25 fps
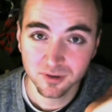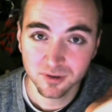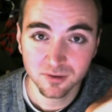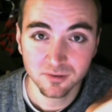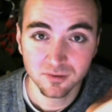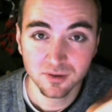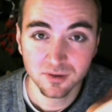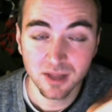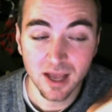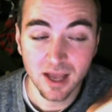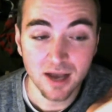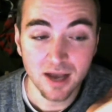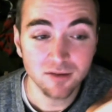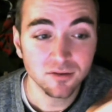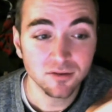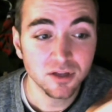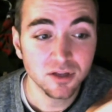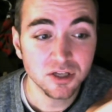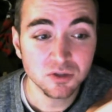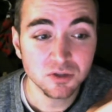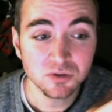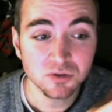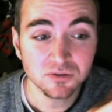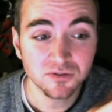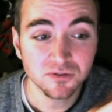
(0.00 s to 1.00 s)
the
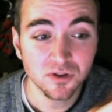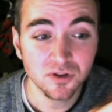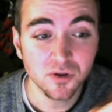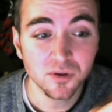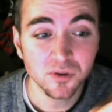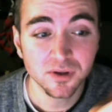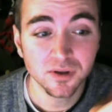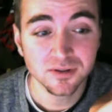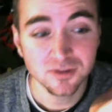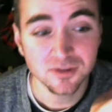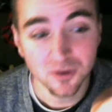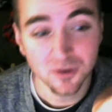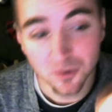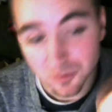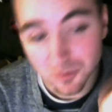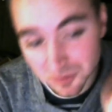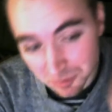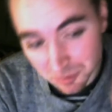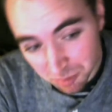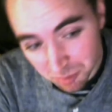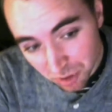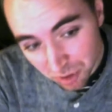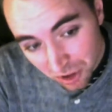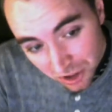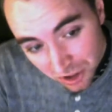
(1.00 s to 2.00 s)
avalanche was flowing to
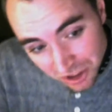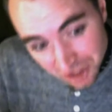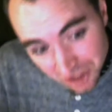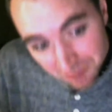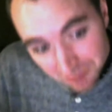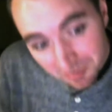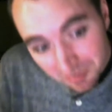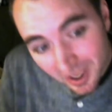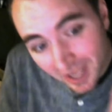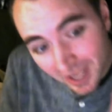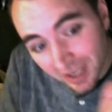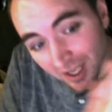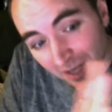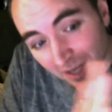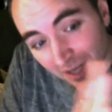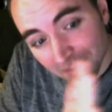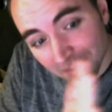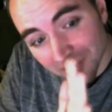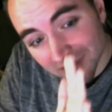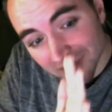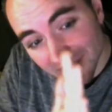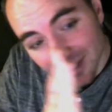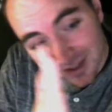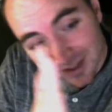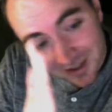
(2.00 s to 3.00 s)
push it back up. It
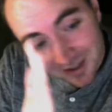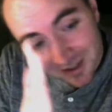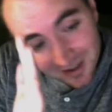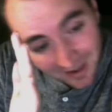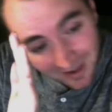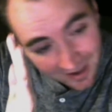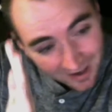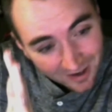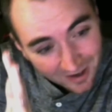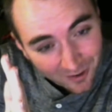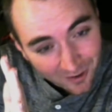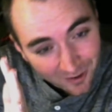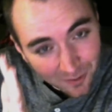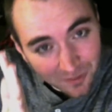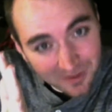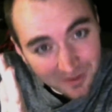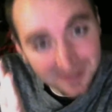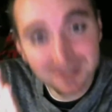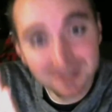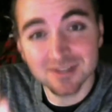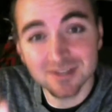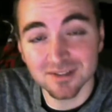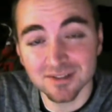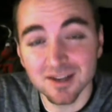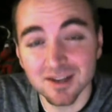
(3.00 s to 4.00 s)
was like, I
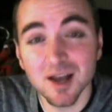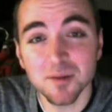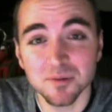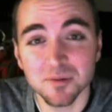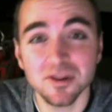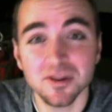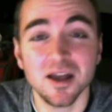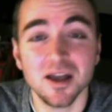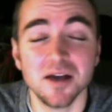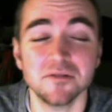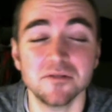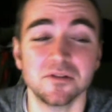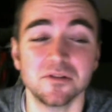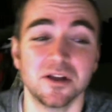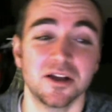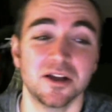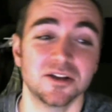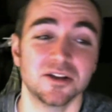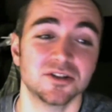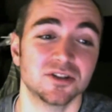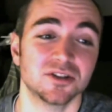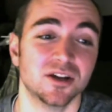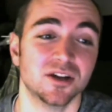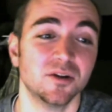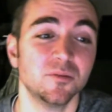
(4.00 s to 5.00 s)
almost stopped the
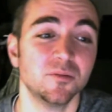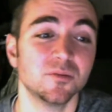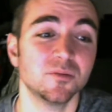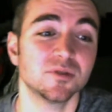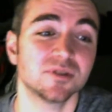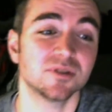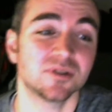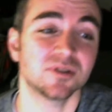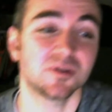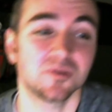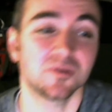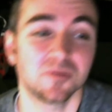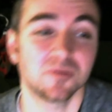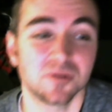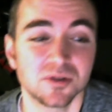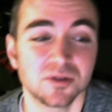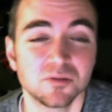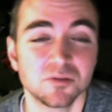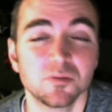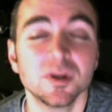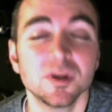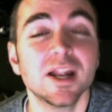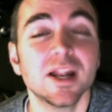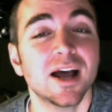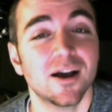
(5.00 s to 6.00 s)
avalanche. I almost
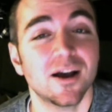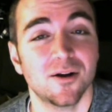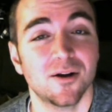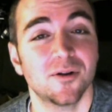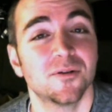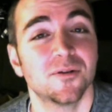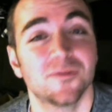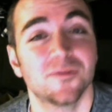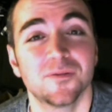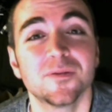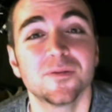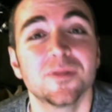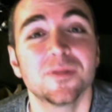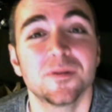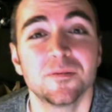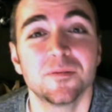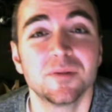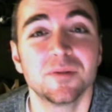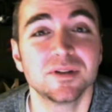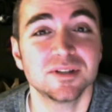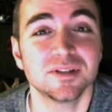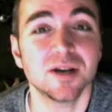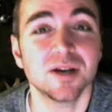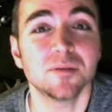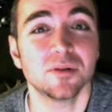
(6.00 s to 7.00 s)
spit out the
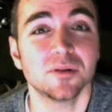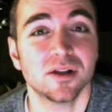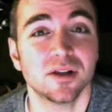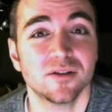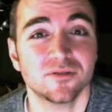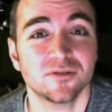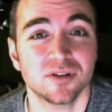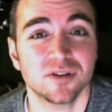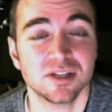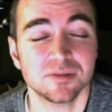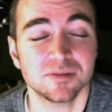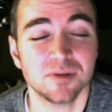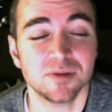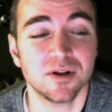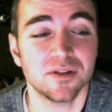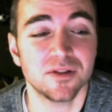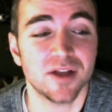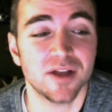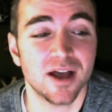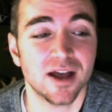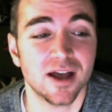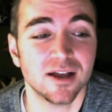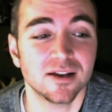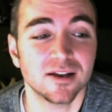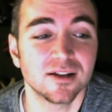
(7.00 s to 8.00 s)
McDouble after I smelled
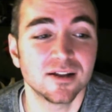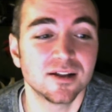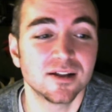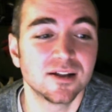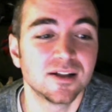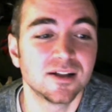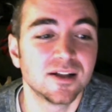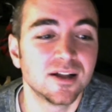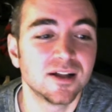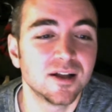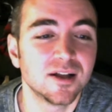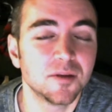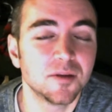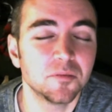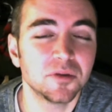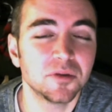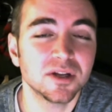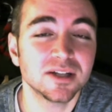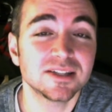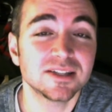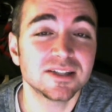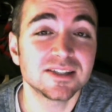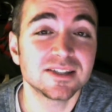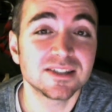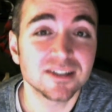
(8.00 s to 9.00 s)
that. But
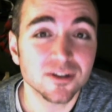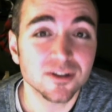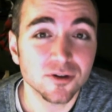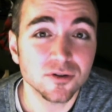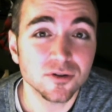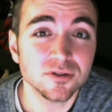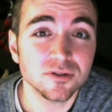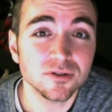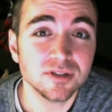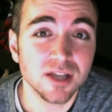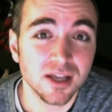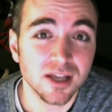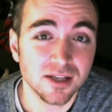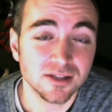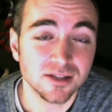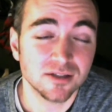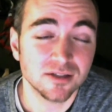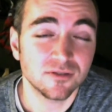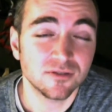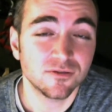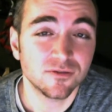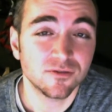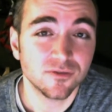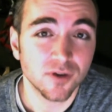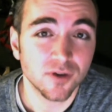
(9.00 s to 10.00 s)
it still tasted
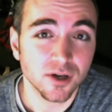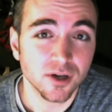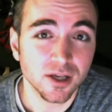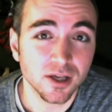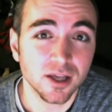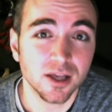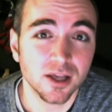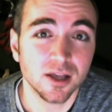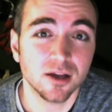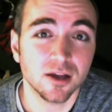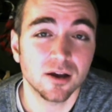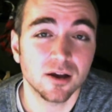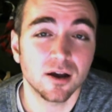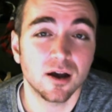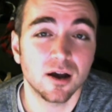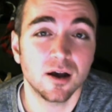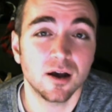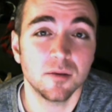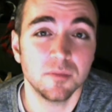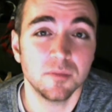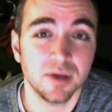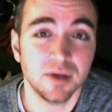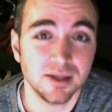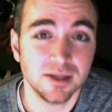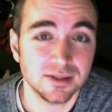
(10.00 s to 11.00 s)
fucking
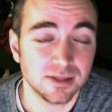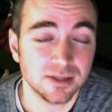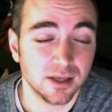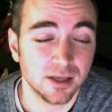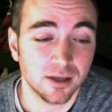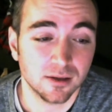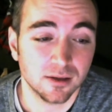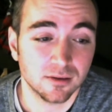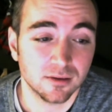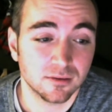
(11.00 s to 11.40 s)
amazing.